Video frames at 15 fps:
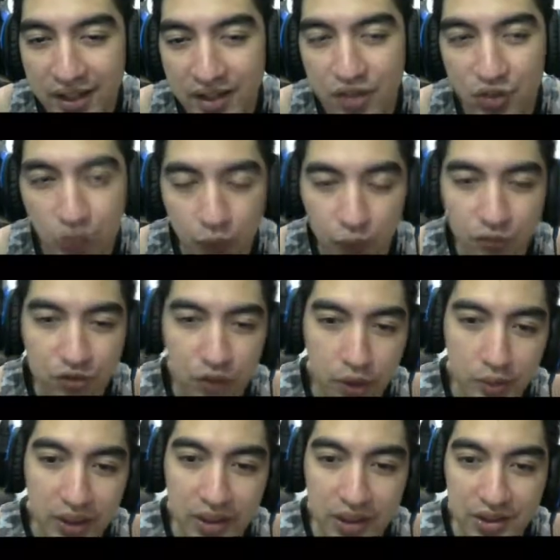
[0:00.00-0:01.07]
rune
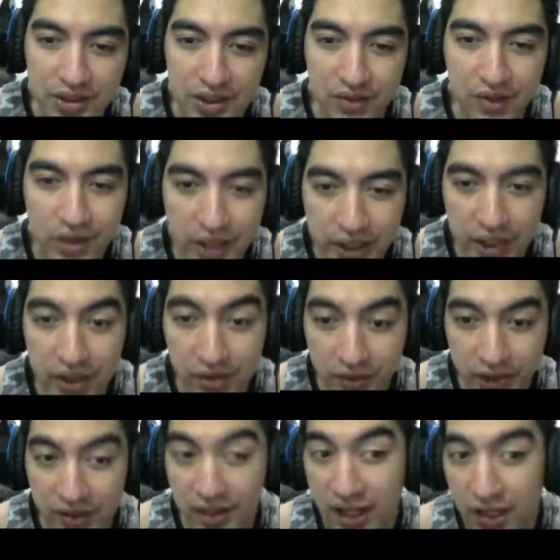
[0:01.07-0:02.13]
farming dungeon here
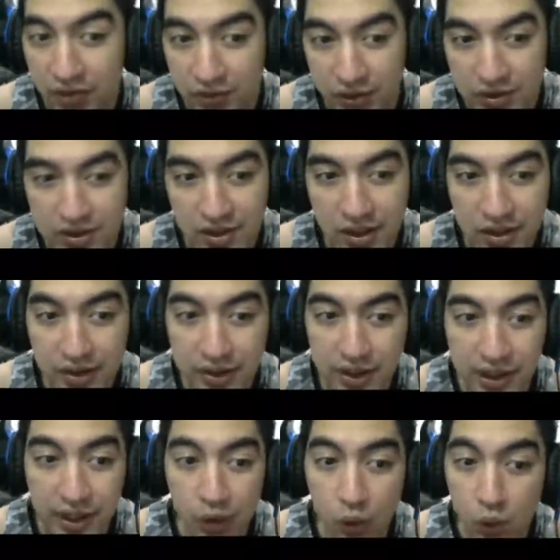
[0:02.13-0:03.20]
in Cairos.
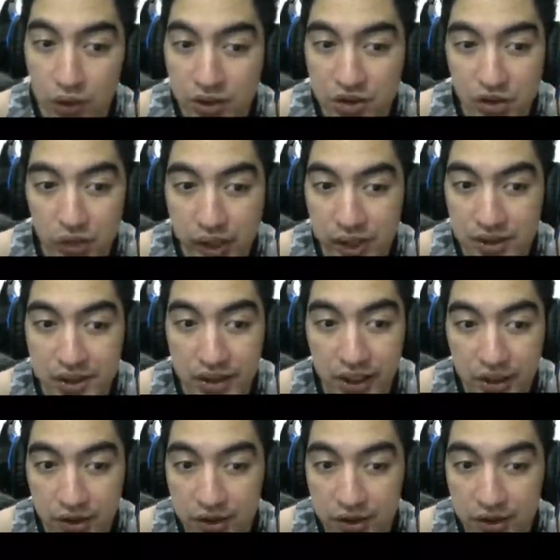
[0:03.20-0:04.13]
The only strategy here is